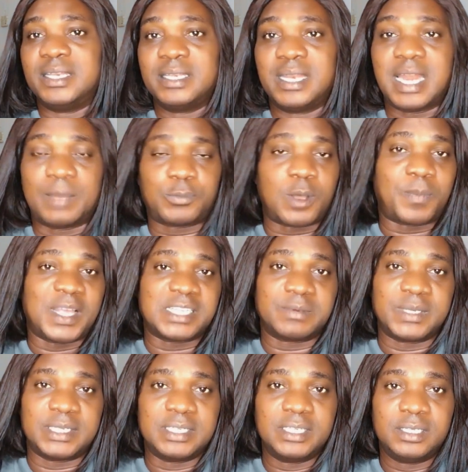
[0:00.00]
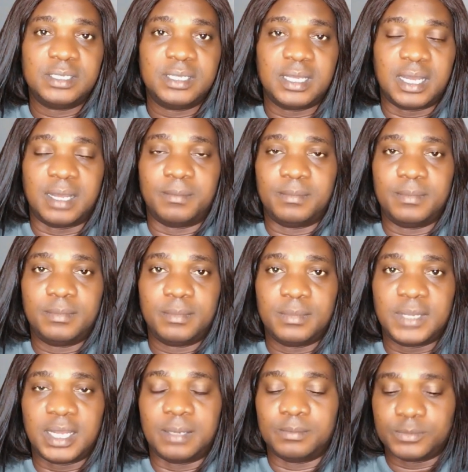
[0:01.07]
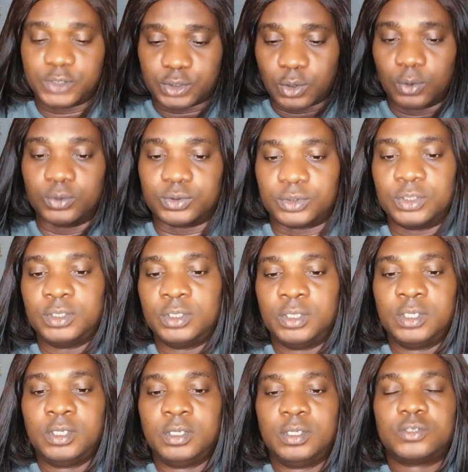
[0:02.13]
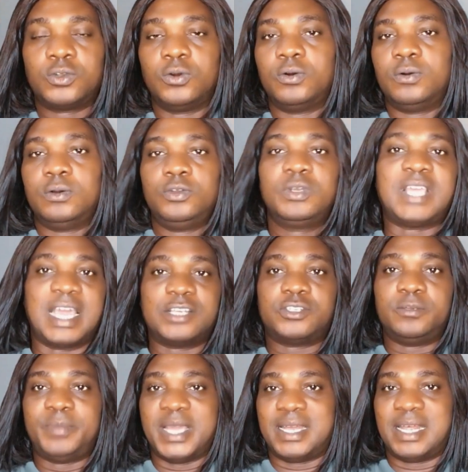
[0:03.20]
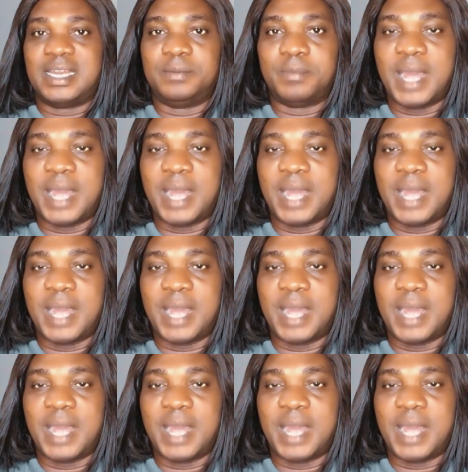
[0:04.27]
The laptop has been sold. So you guys should bear that in